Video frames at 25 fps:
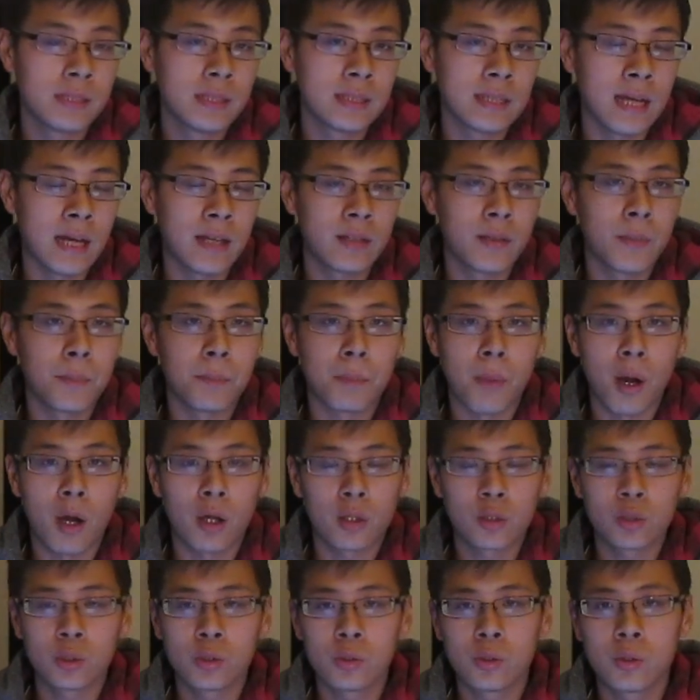a lot of the
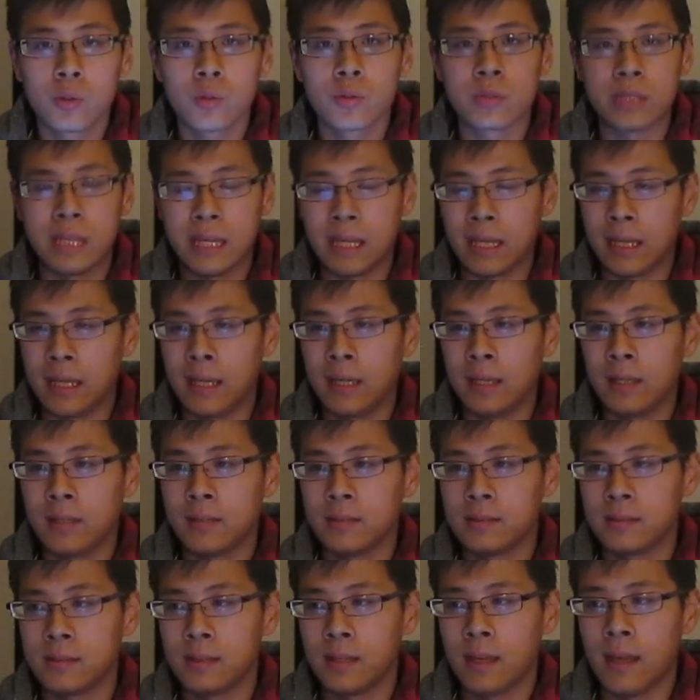models
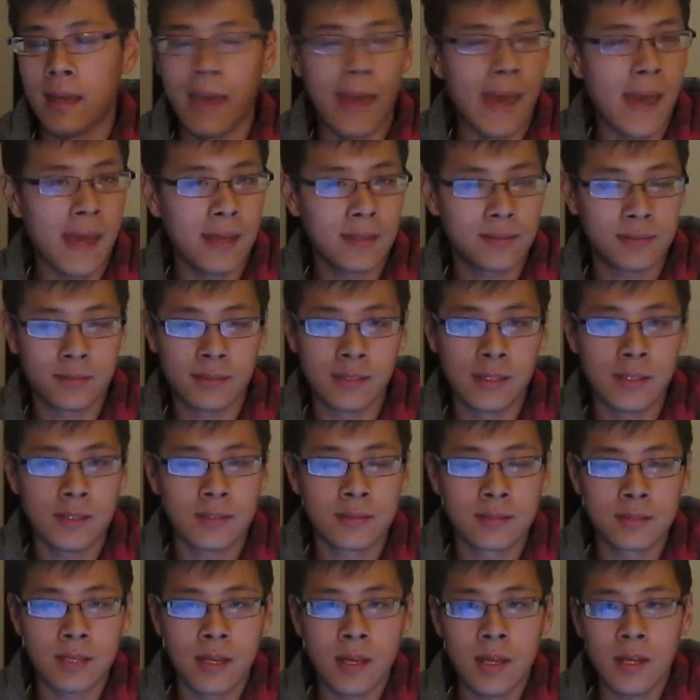and
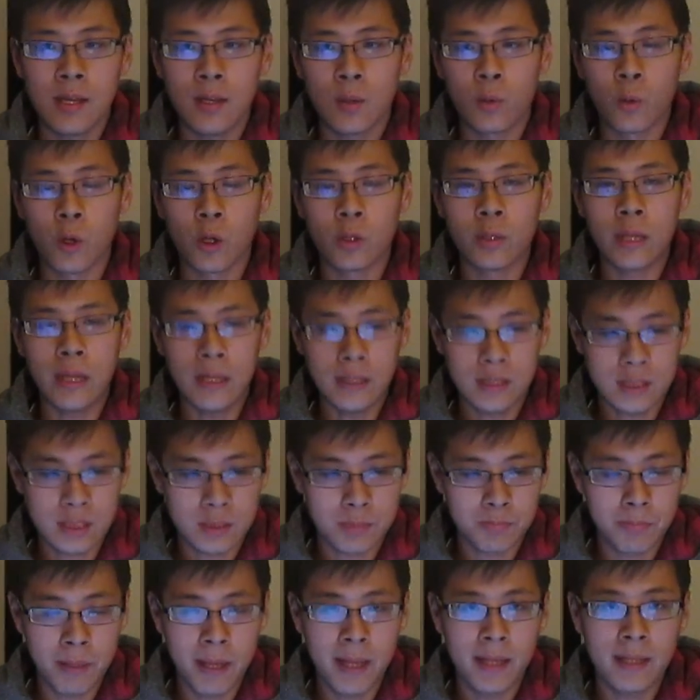athletes where they
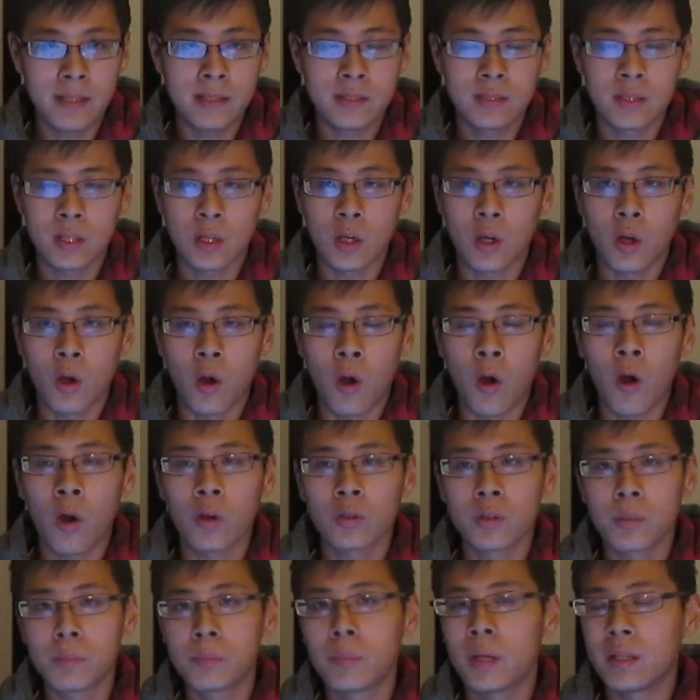spend
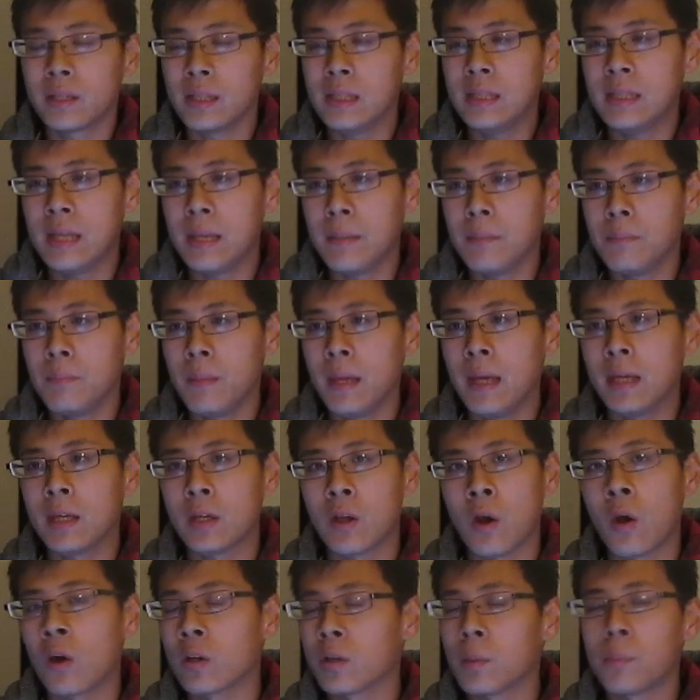all the money they
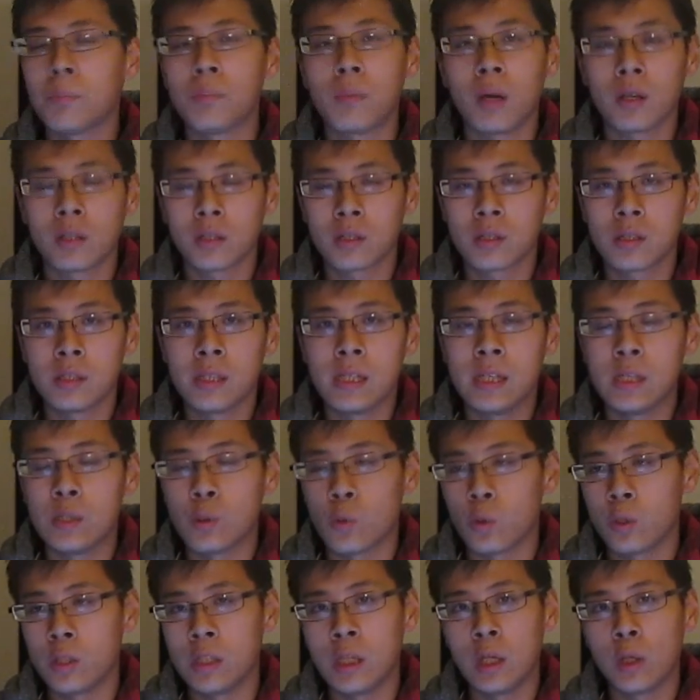make on a monthly
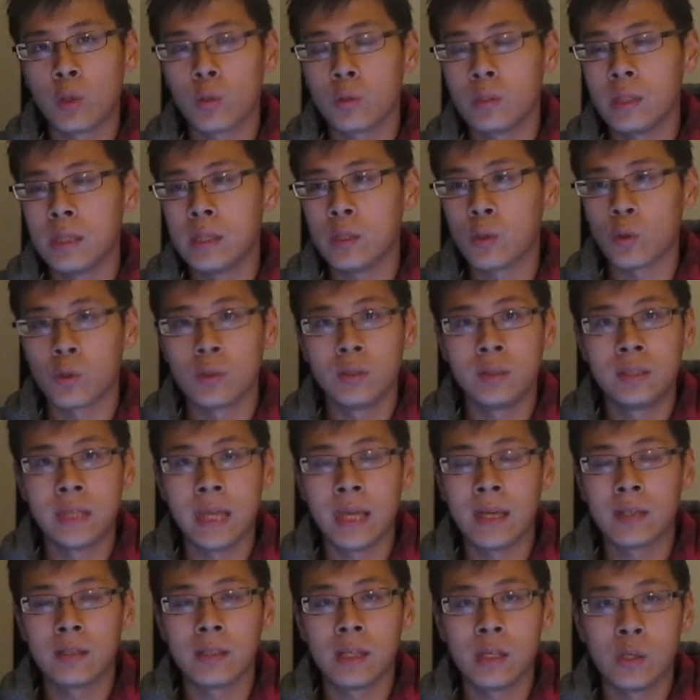or yearly or
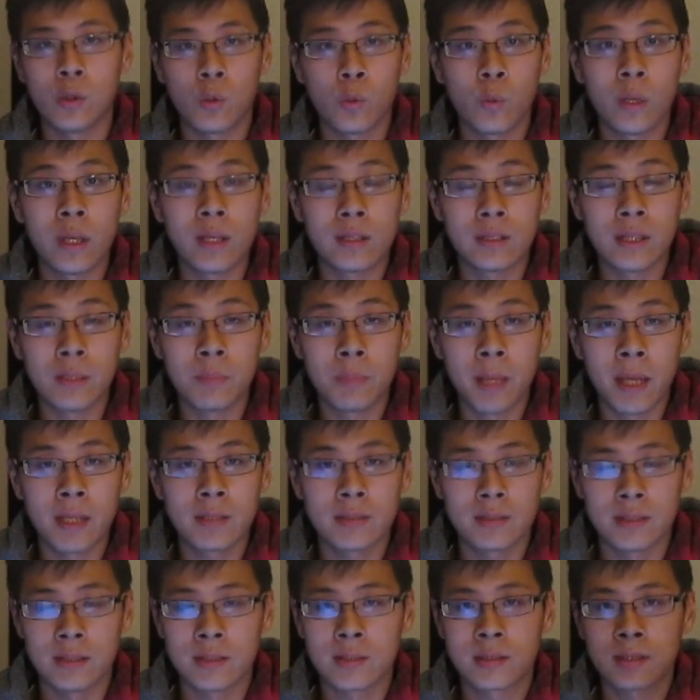daily or weekly
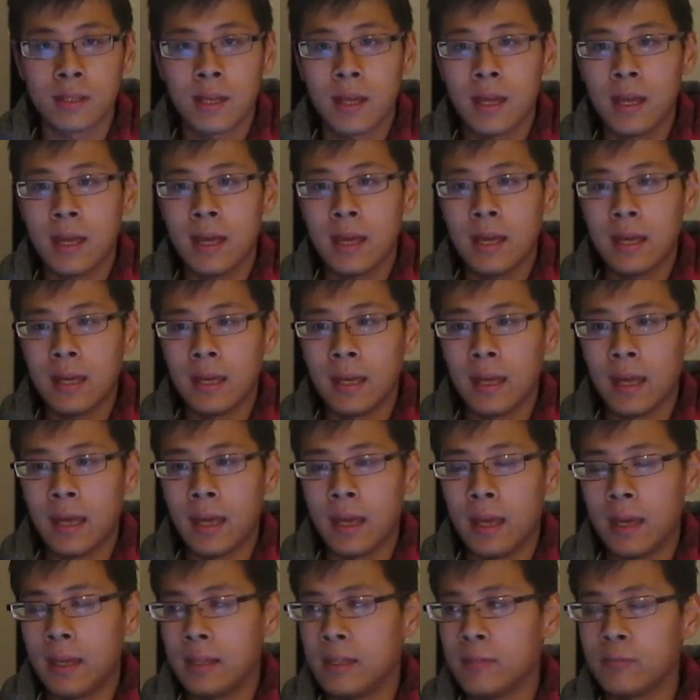basis
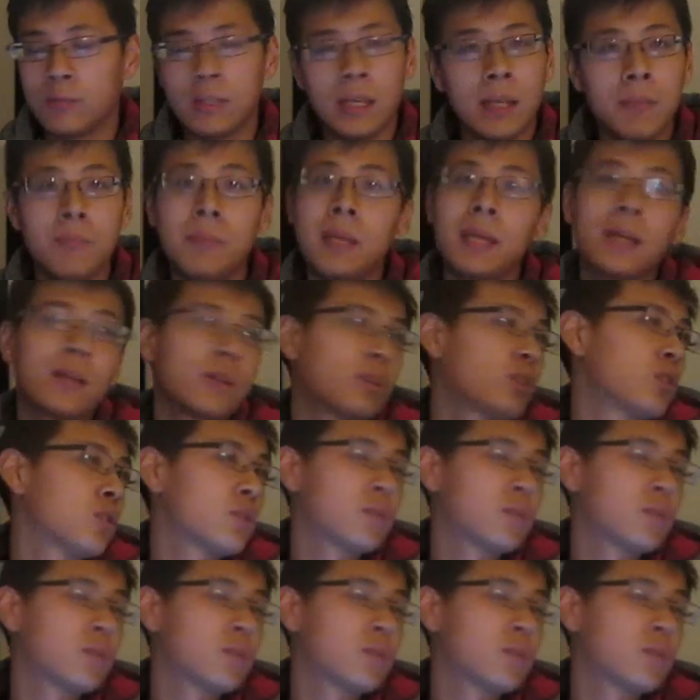and if they make